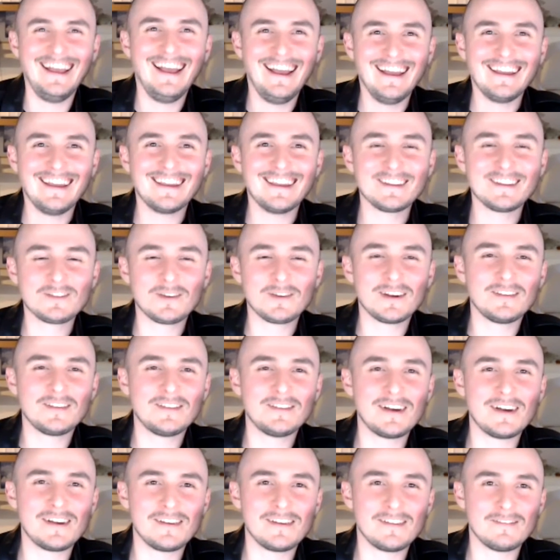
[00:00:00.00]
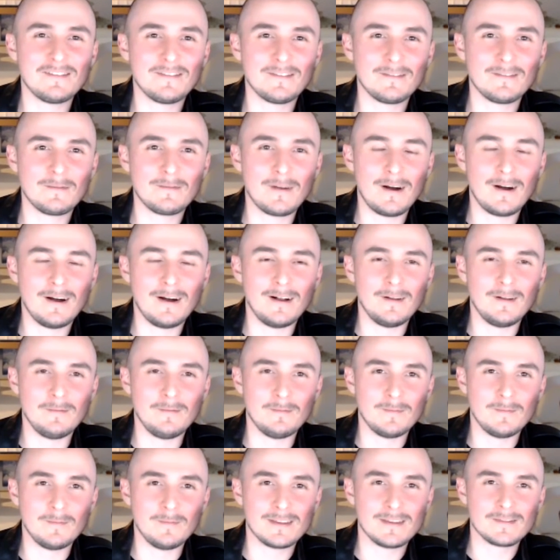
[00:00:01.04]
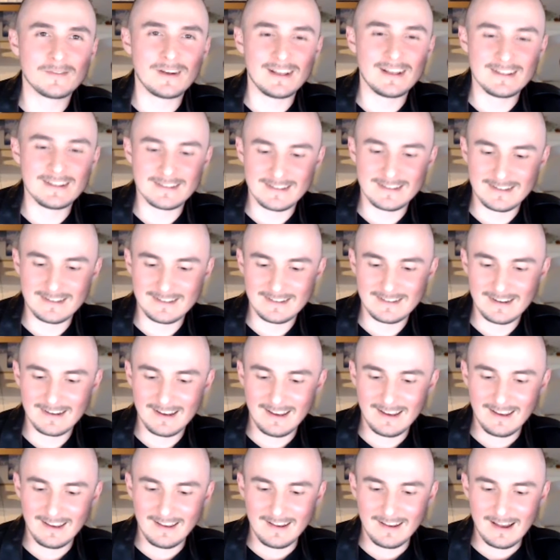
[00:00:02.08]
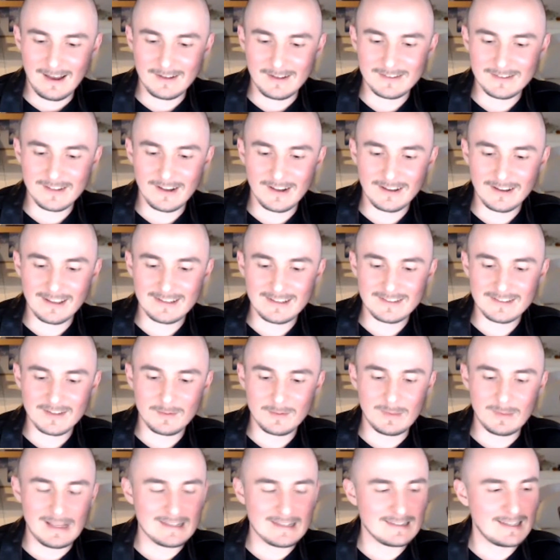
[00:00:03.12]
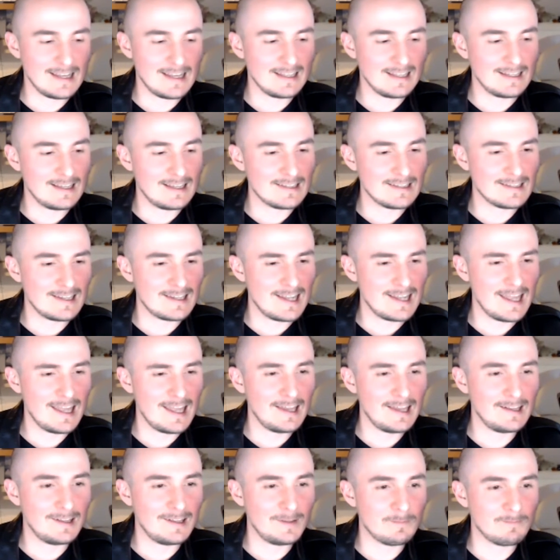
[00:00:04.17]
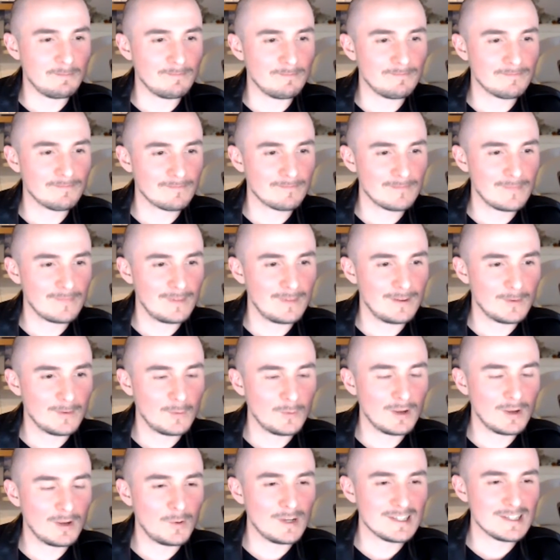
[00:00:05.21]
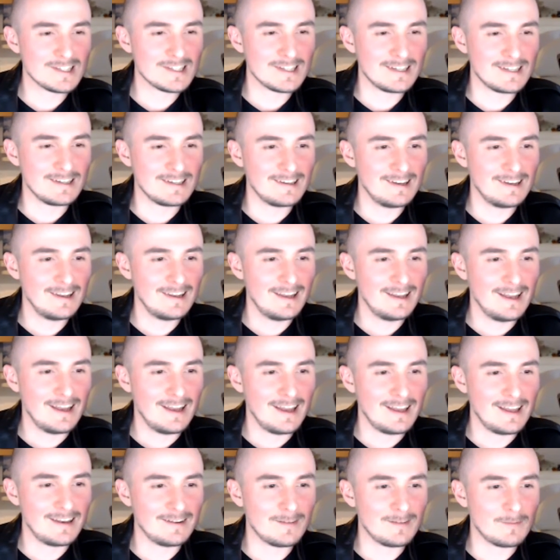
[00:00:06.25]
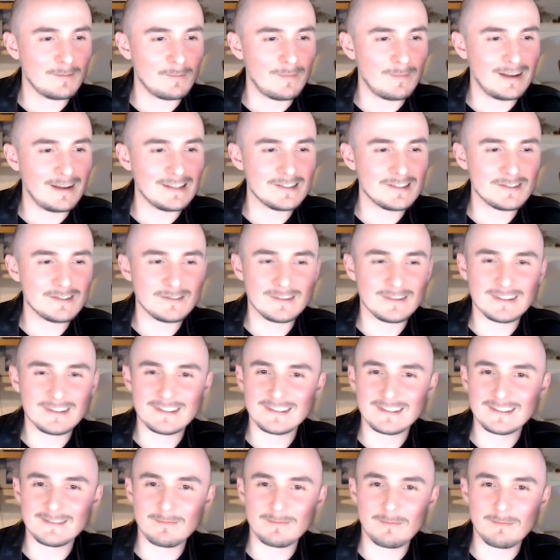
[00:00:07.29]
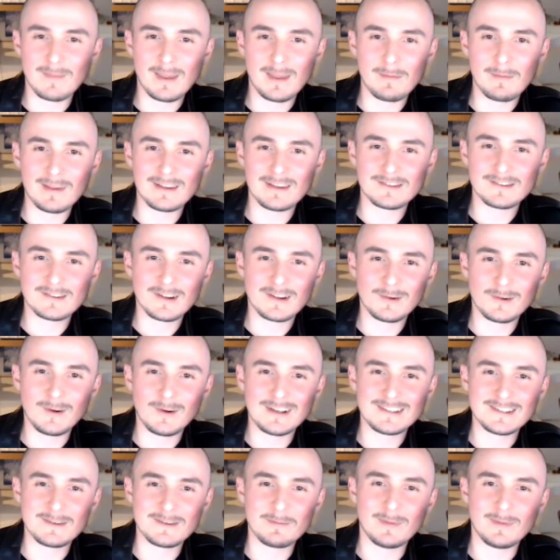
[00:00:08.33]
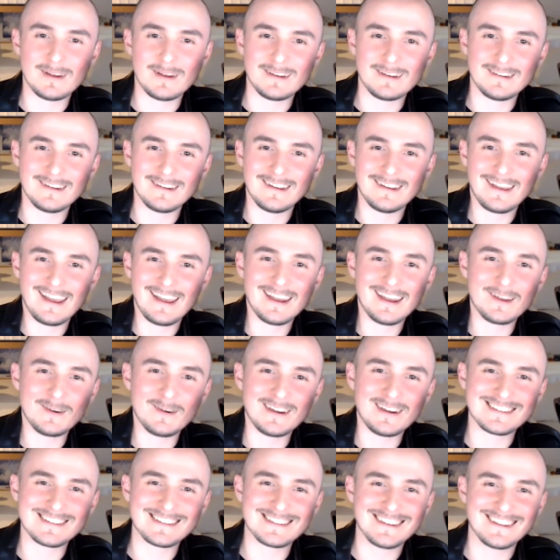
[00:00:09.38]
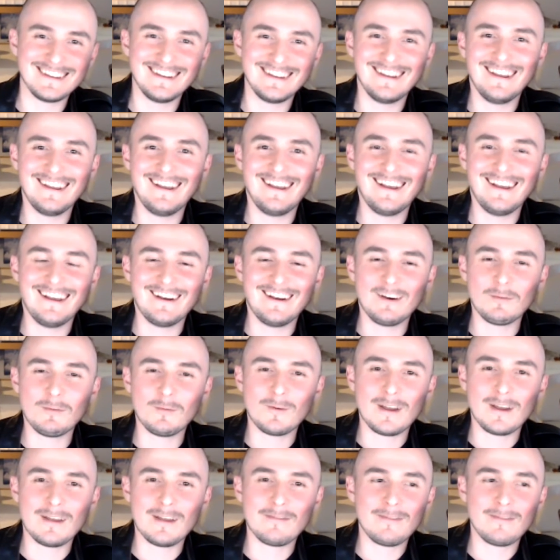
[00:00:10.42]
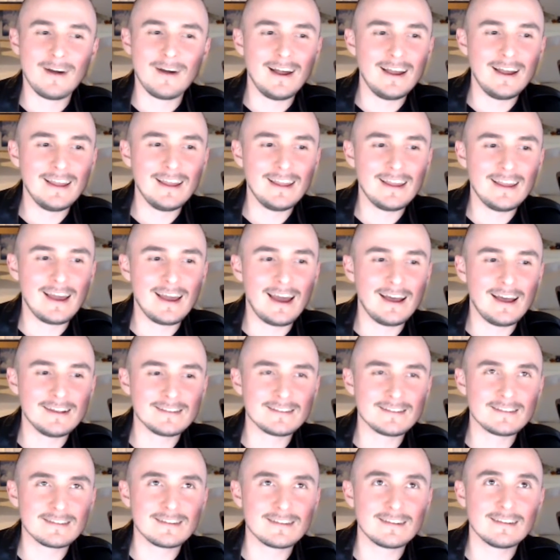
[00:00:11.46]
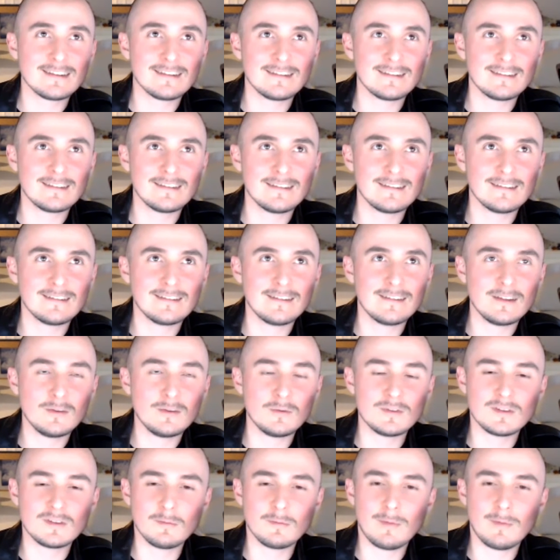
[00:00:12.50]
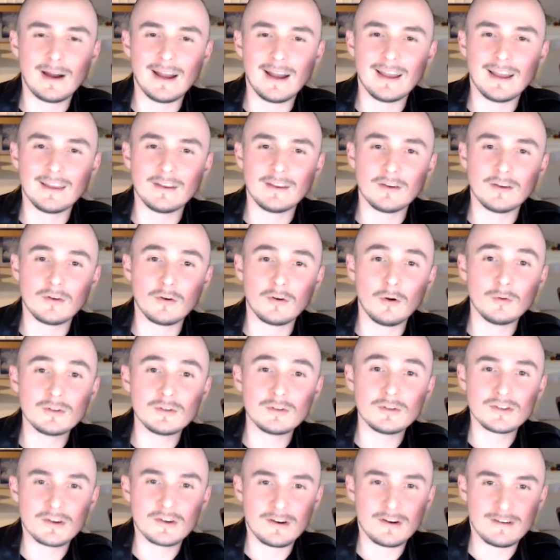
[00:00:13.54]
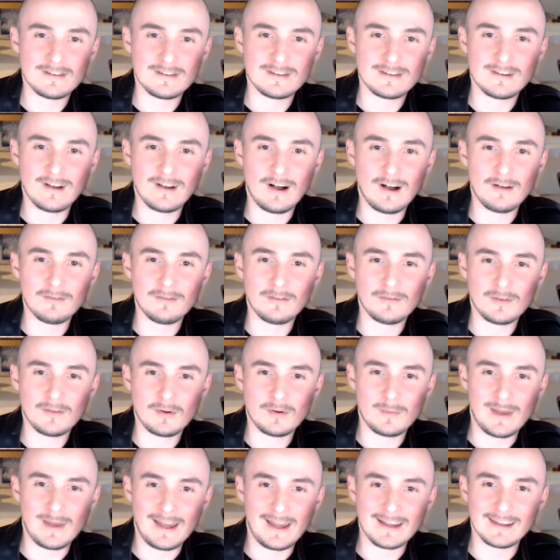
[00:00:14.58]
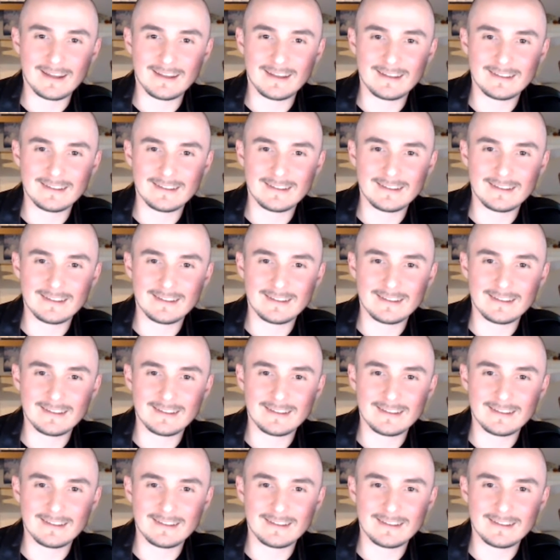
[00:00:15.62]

He's one of my best friends, and I was talking to him last night, and I said, hey, quick question. And mind you, this may be a trick question, but anyways, if I asked you to buy your own shirt off of your back,